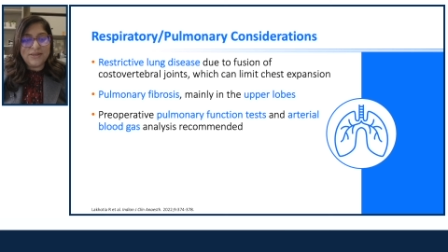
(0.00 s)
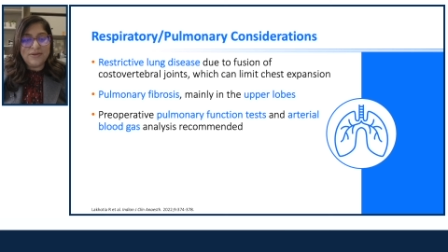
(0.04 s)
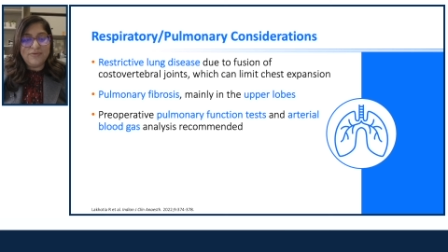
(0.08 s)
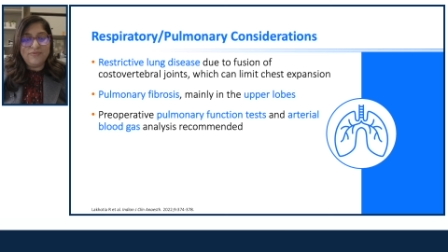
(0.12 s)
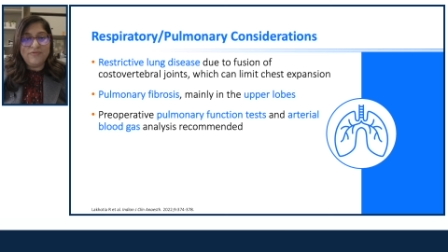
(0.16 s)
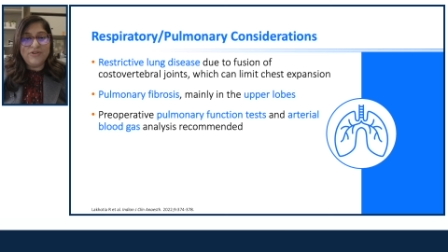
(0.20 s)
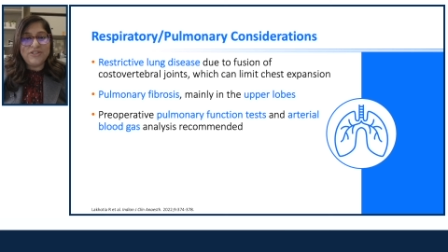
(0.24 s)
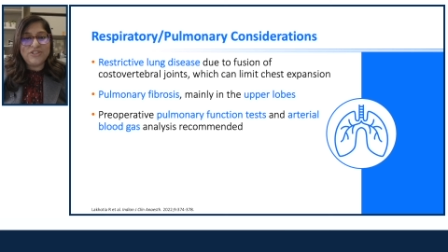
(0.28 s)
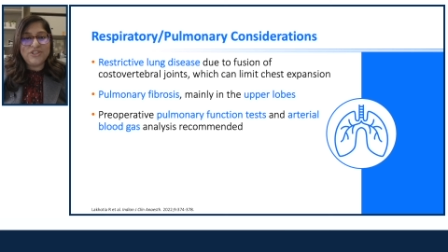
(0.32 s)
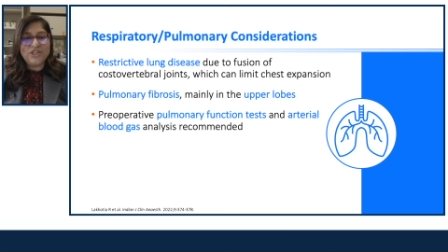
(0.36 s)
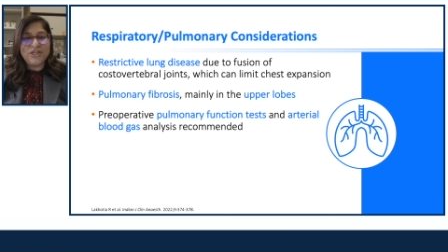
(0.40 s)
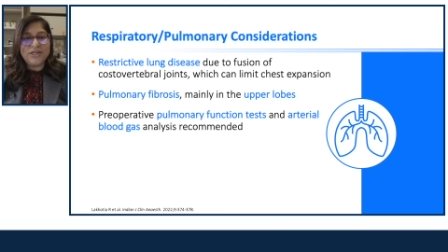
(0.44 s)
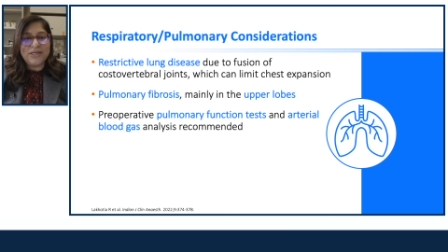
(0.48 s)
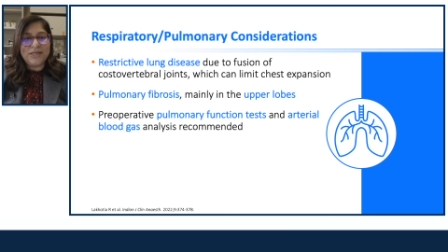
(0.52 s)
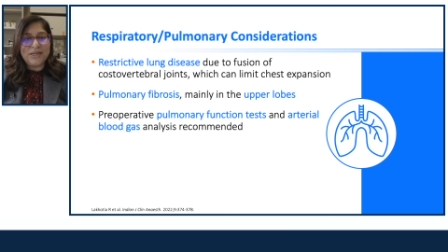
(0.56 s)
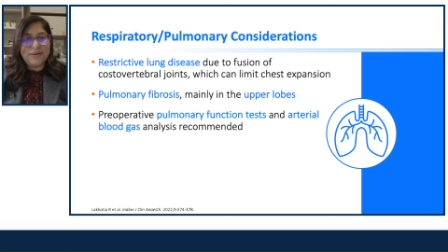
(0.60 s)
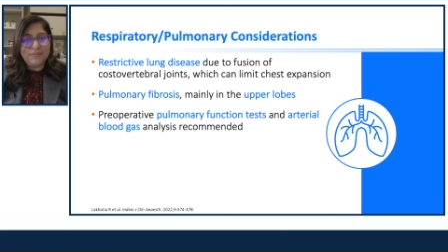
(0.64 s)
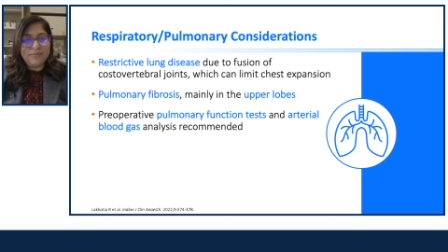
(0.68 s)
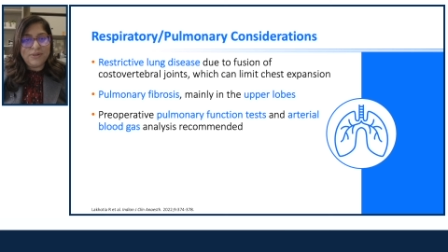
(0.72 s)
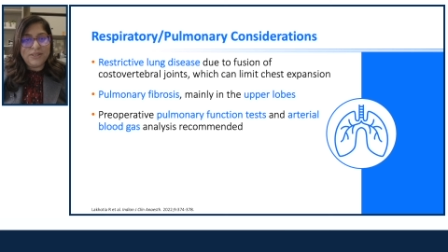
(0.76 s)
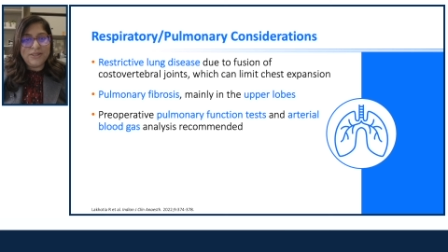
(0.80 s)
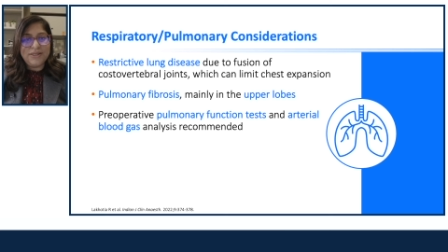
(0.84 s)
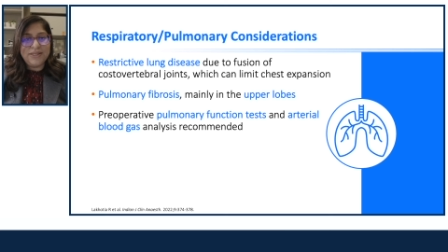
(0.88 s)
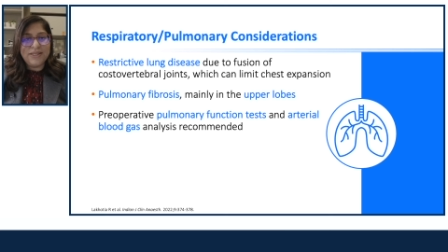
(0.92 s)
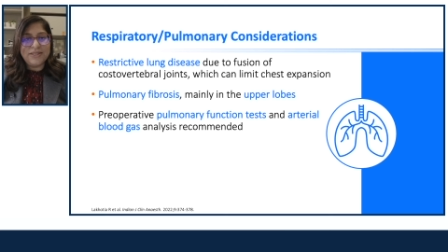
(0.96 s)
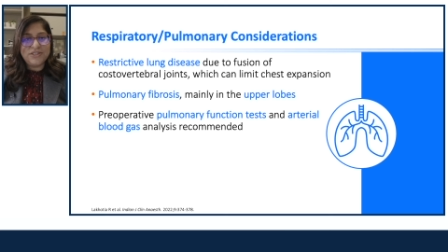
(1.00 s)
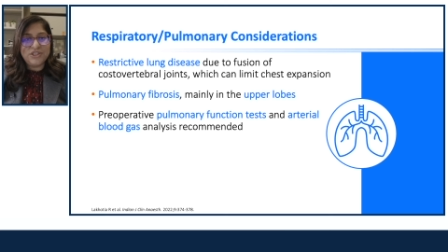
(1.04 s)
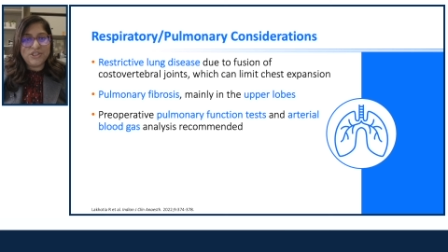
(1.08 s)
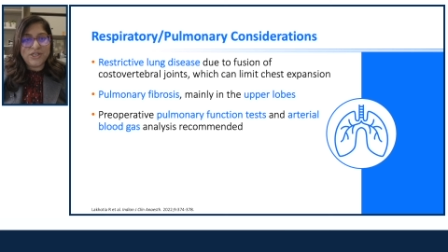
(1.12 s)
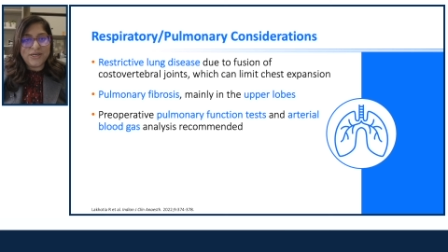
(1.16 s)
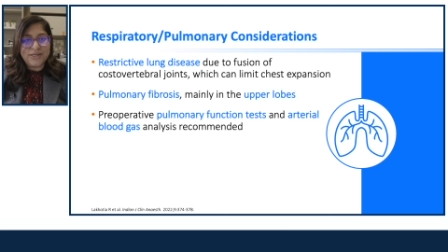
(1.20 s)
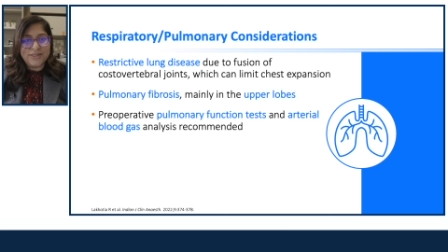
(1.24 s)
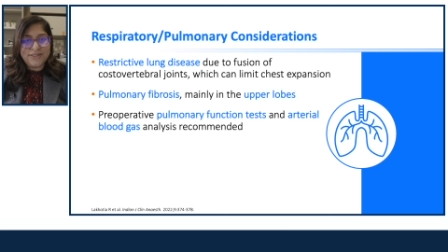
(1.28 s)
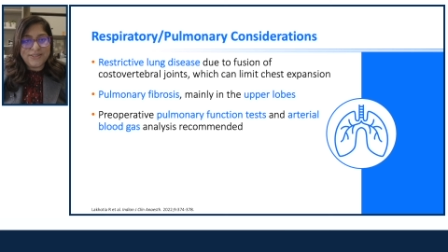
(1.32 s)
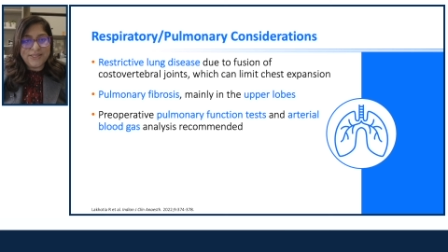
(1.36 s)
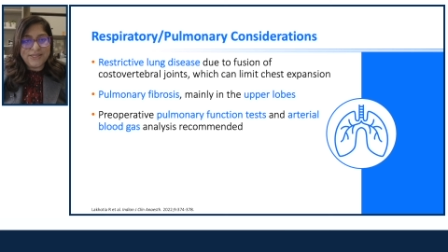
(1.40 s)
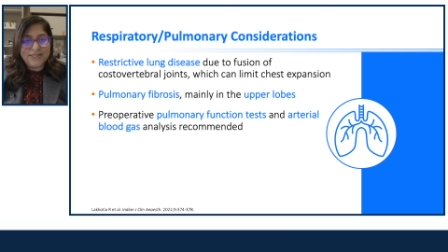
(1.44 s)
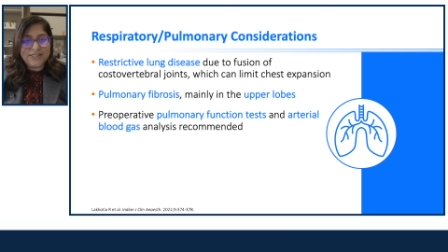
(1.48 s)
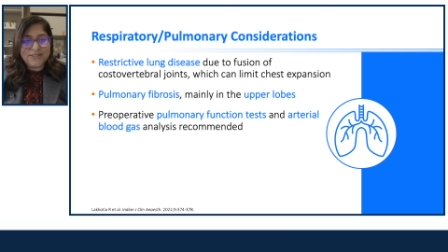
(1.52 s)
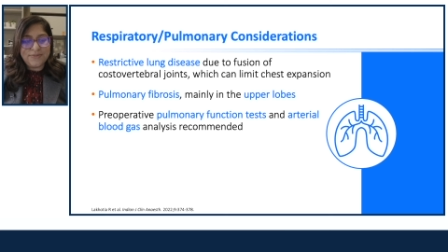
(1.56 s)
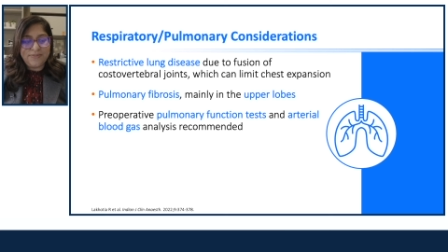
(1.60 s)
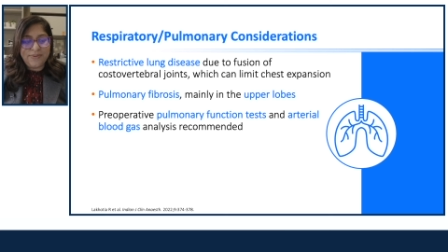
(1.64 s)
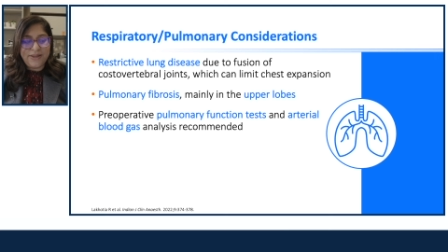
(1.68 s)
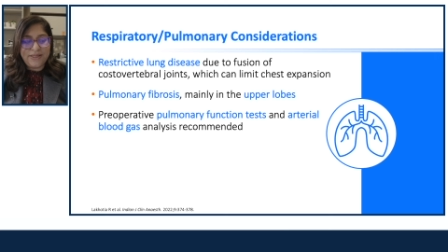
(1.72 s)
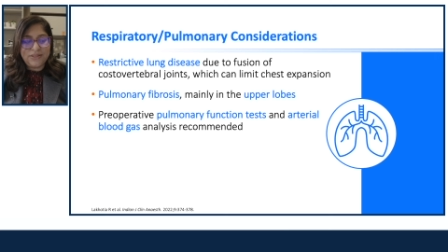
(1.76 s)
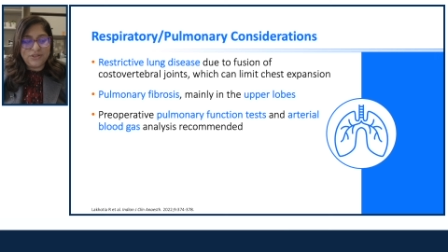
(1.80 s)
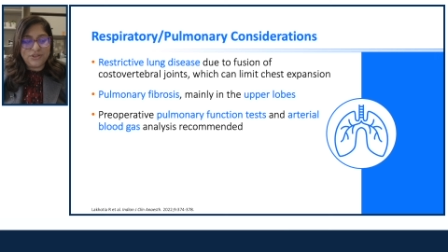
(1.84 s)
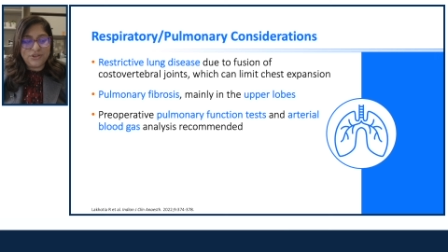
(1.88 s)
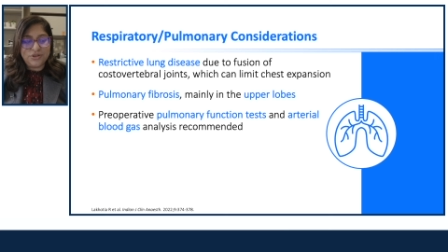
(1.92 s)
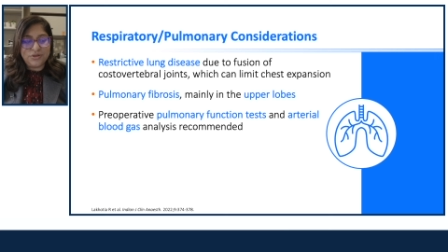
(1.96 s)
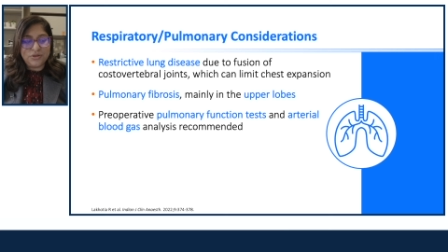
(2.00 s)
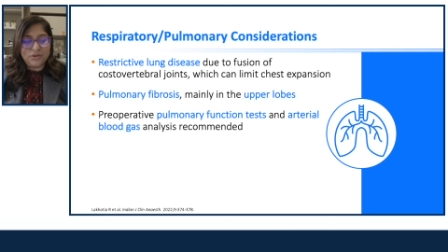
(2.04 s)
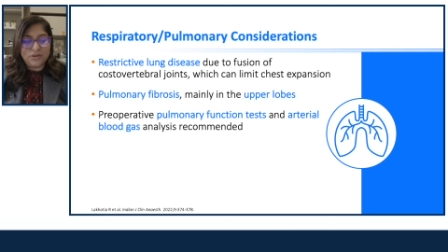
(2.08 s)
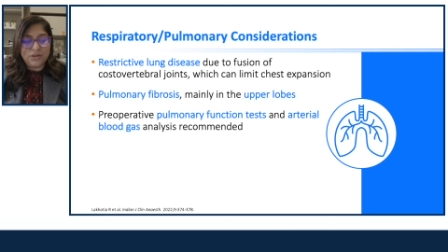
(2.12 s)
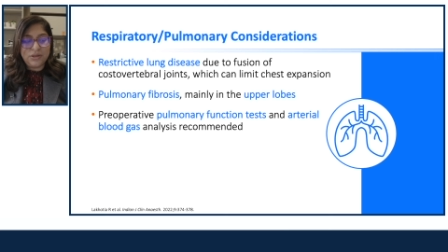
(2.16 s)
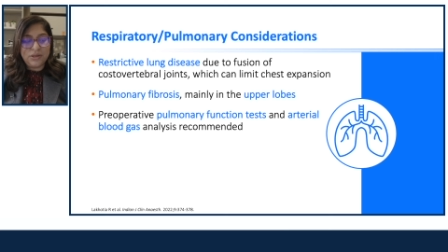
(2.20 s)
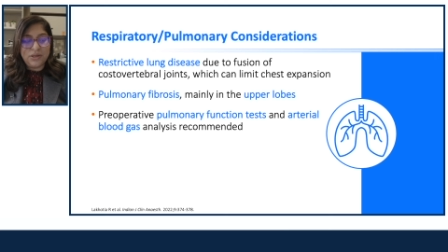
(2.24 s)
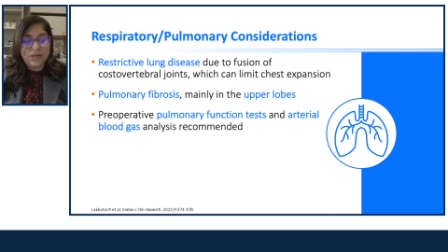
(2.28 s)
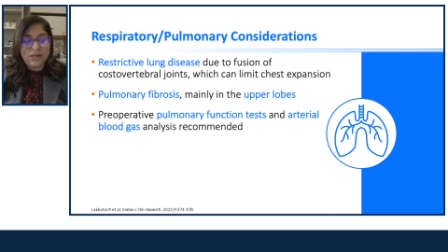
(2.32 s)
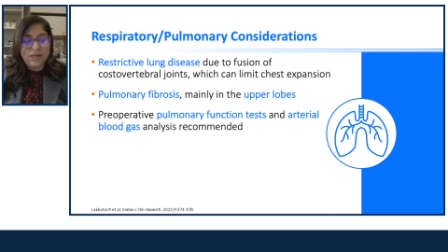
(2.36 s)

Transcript: which can limit the chest expansion.